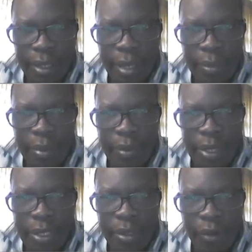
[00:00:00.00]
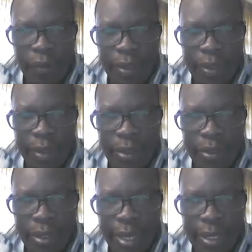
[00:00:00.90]
the probability over the
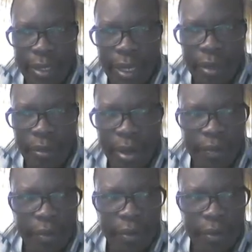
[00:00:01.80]
region x and y